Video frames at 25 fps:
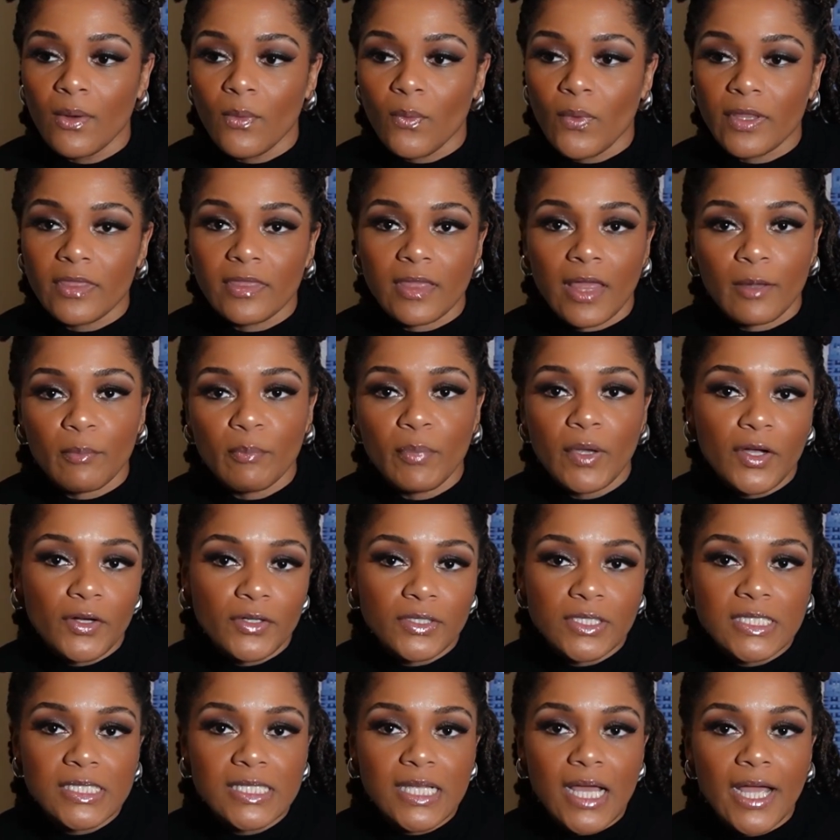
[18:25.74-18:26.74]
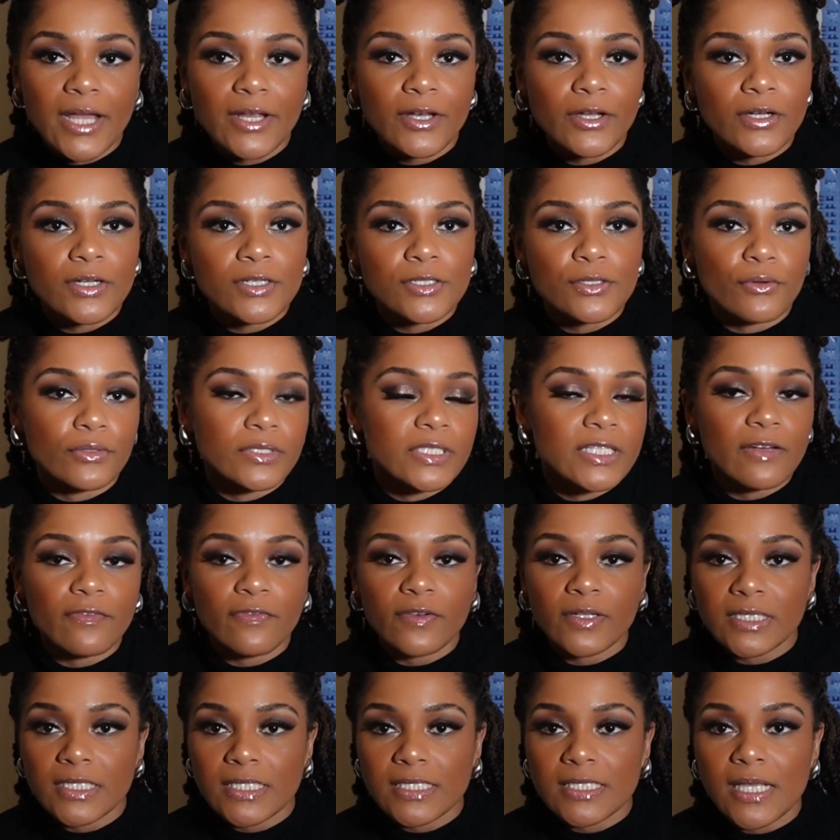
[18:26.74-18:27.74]
with like bigger designers or
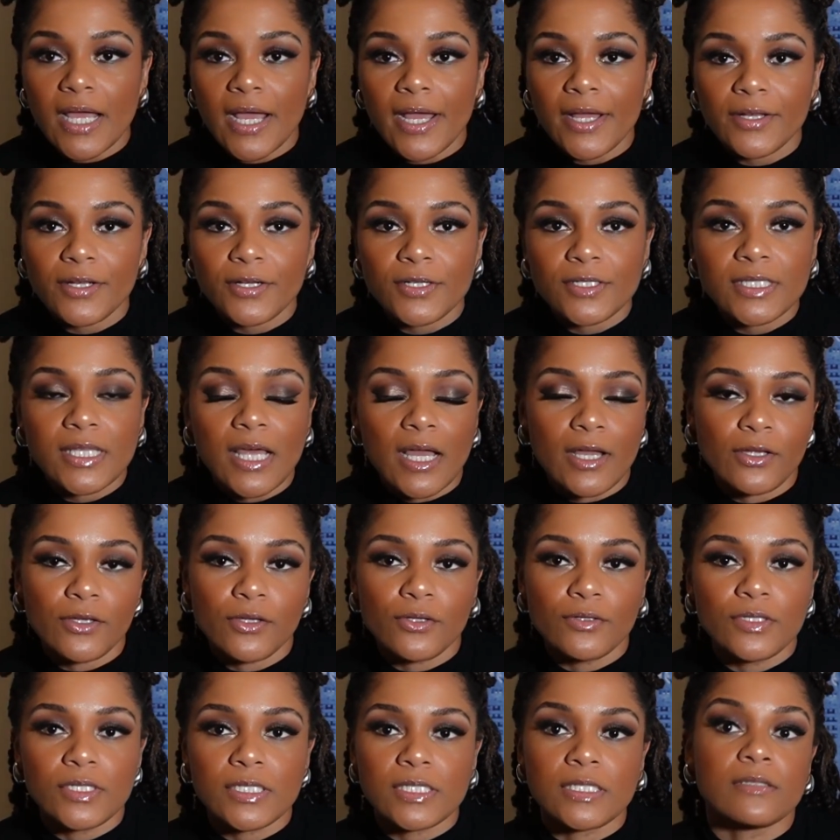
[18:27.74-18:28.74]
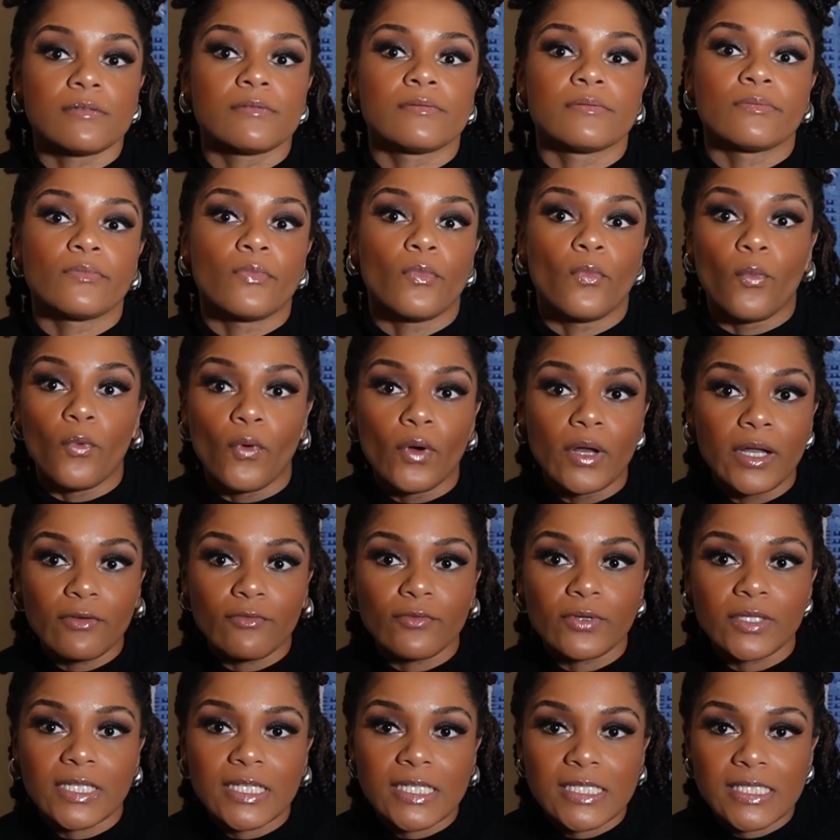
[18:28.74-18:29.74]
different designers that you just wouldn't
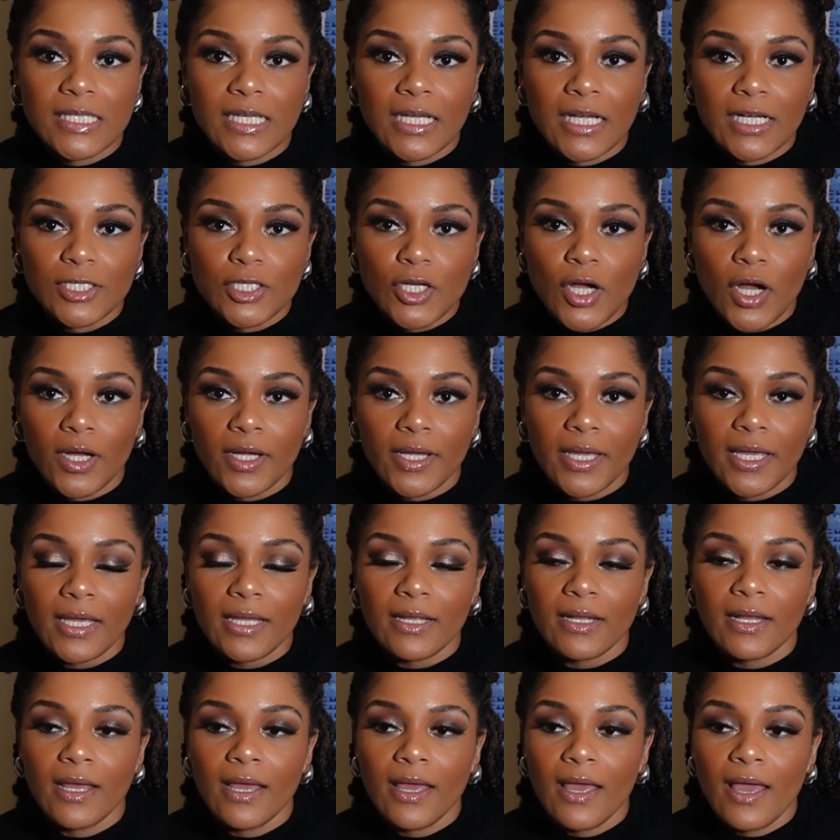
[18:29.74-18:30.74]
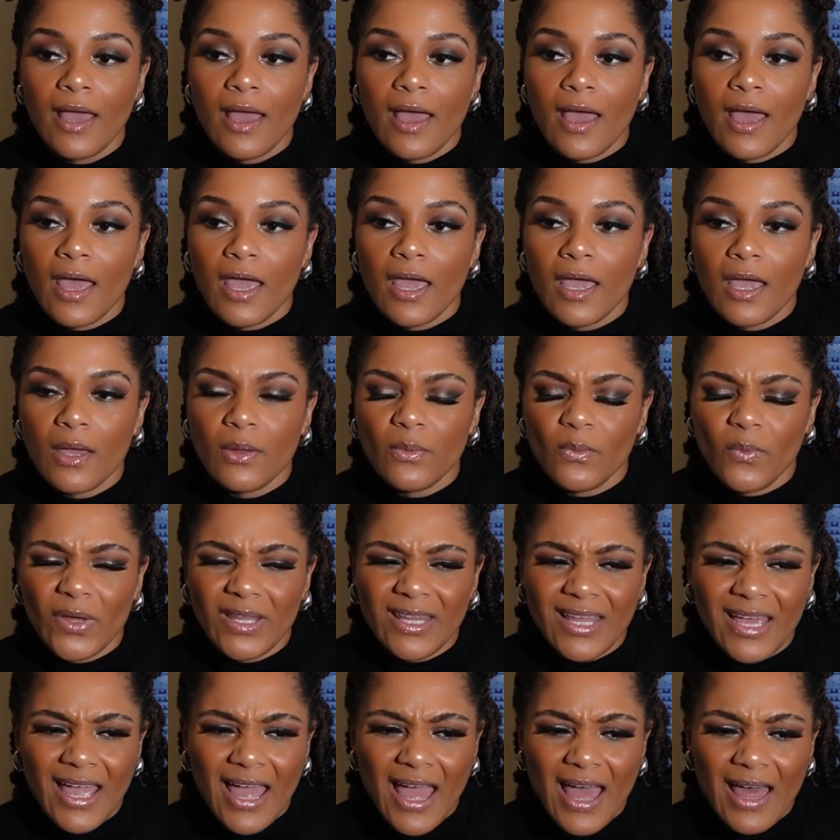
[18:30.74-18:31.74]
really see at Target. And when
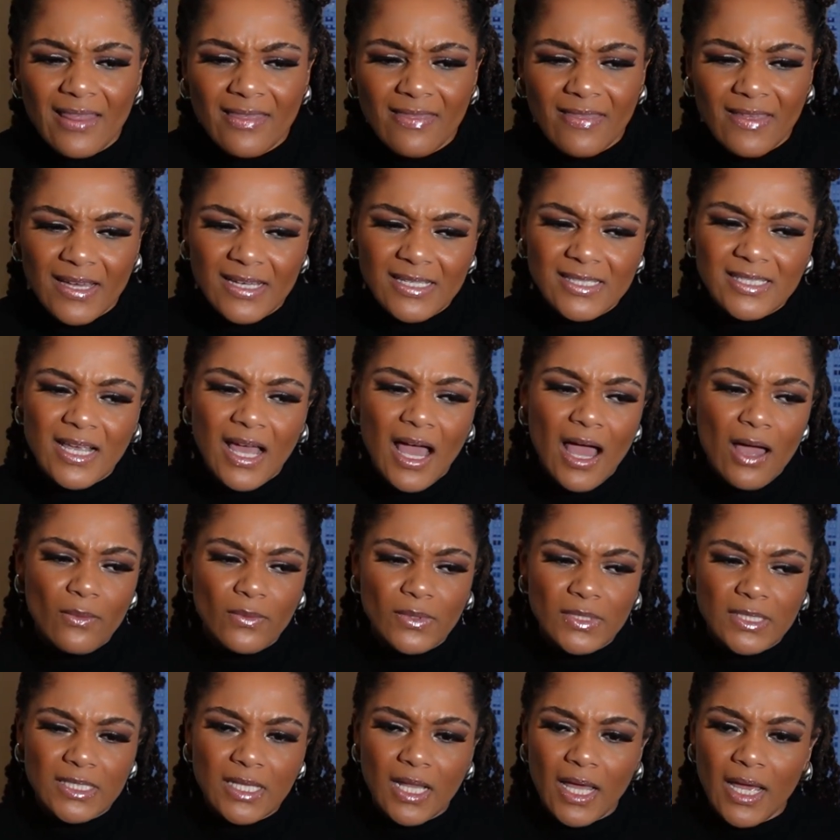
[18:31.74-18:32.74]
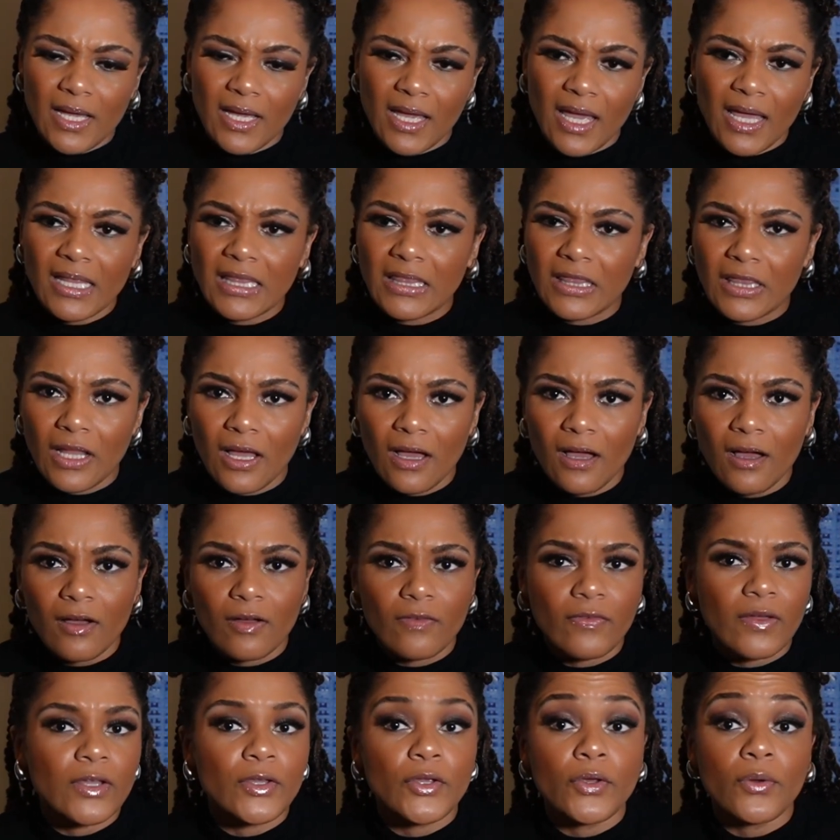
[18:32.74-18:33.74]
they had this, I was like in
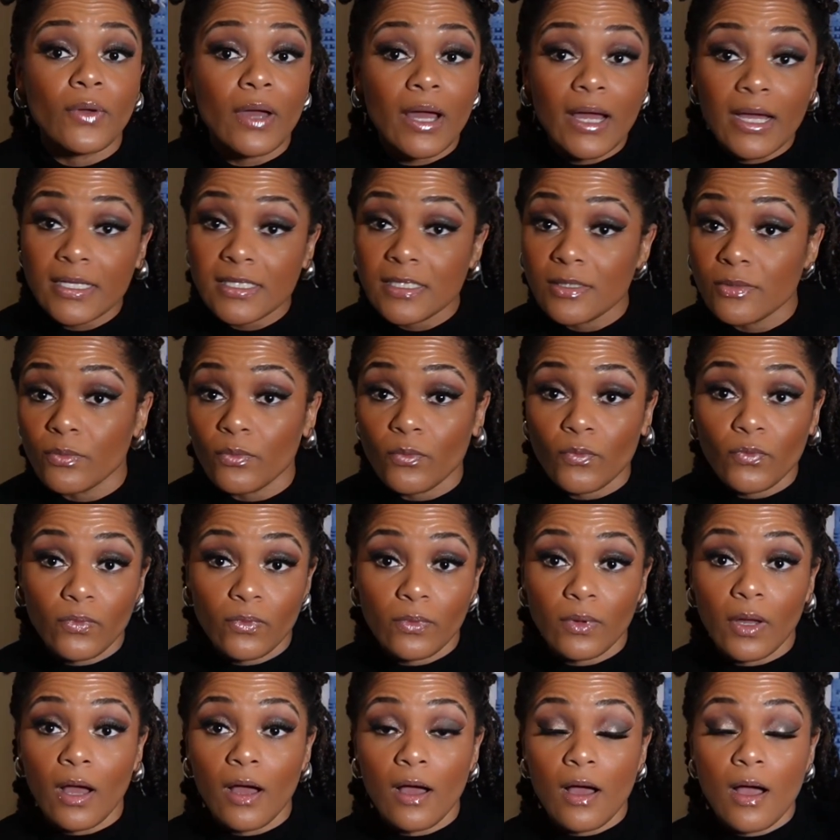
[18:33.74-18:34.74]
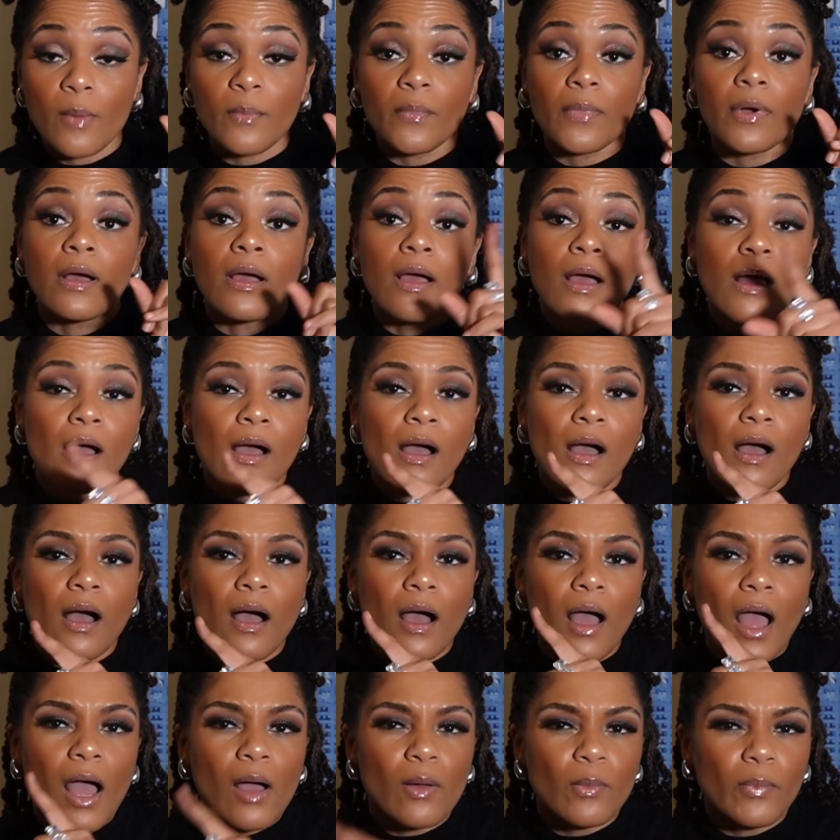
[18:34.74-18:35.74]
love. And you guys, um,
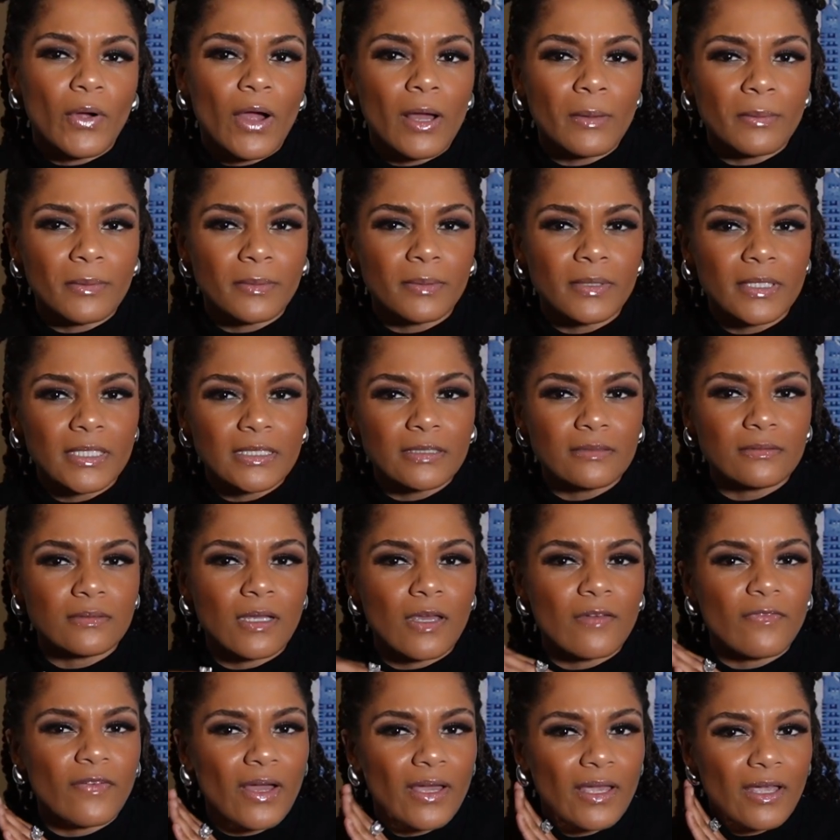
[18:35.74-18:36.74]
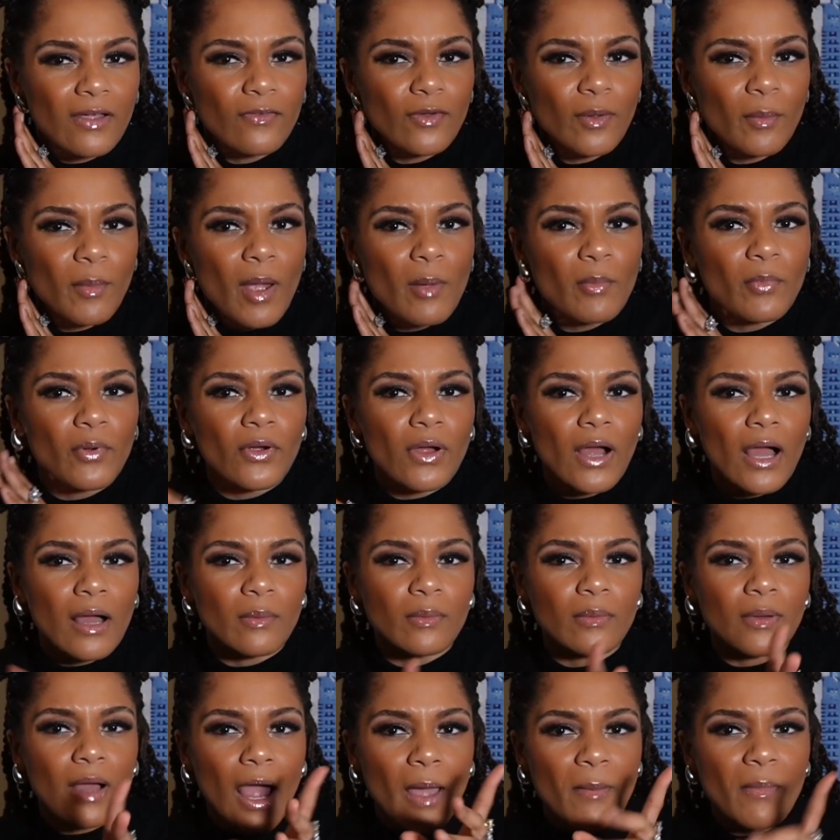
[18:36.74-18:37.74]
I'll probably, if I can remember,
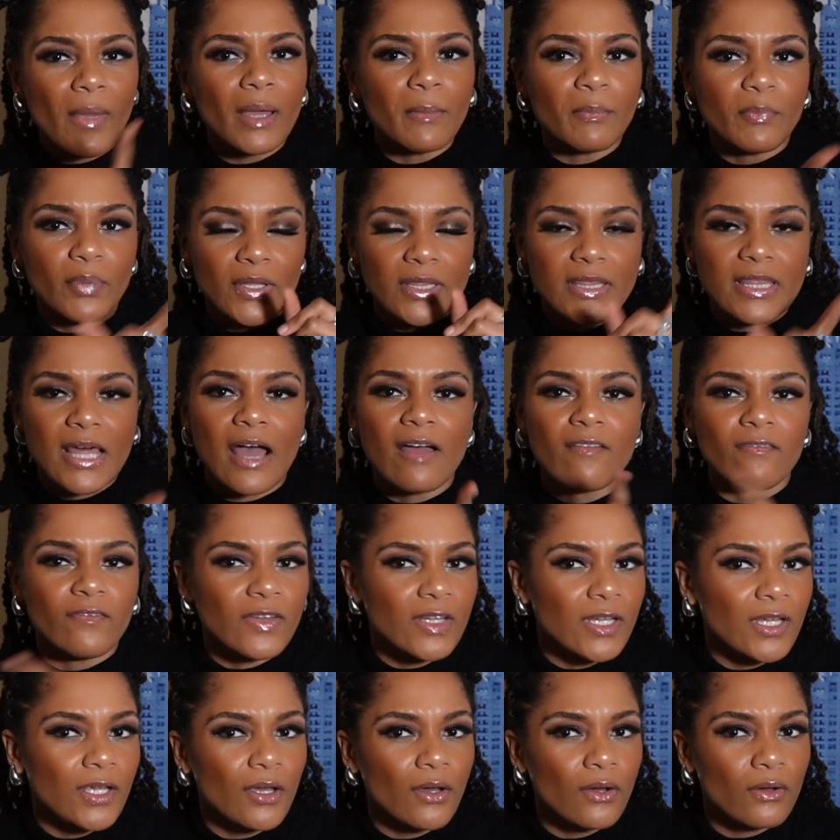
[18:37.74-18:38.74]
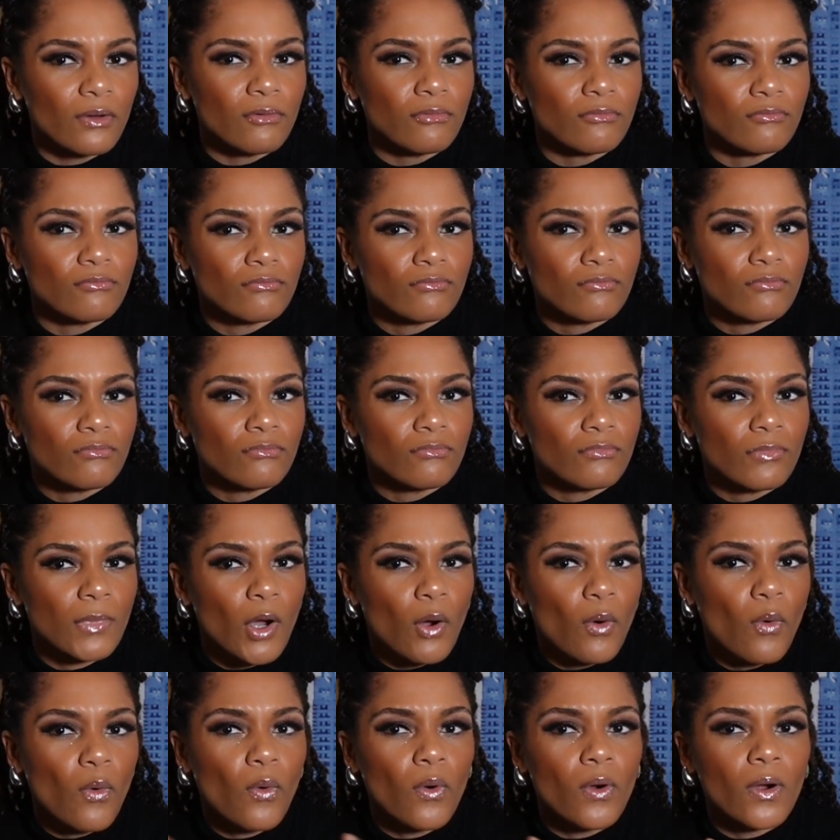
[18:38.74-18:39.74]
I'll, i might put that video
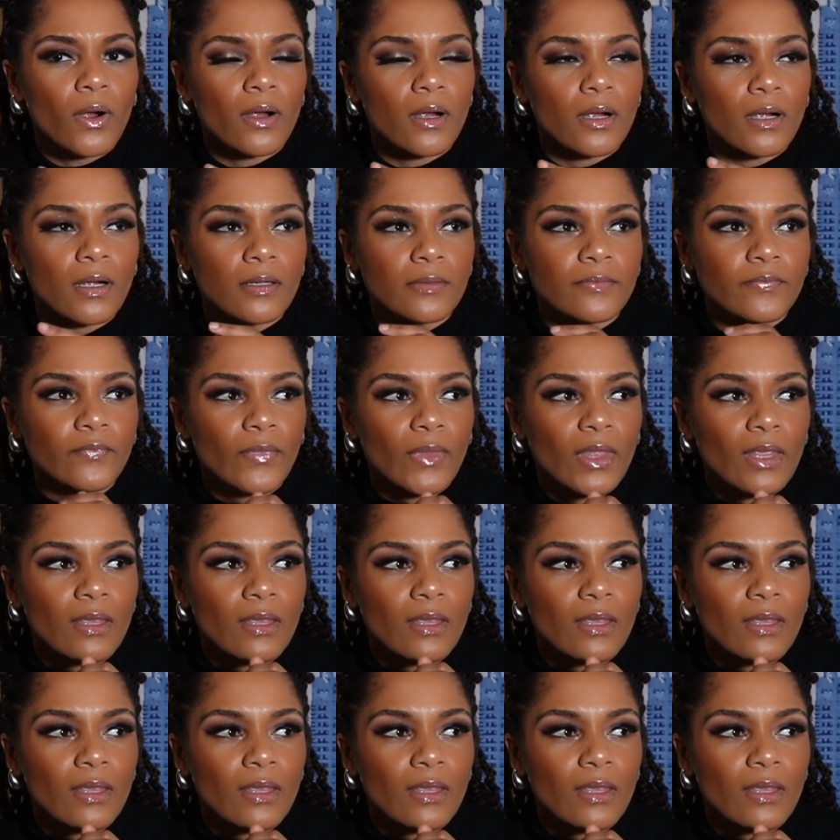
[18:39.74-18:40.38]
or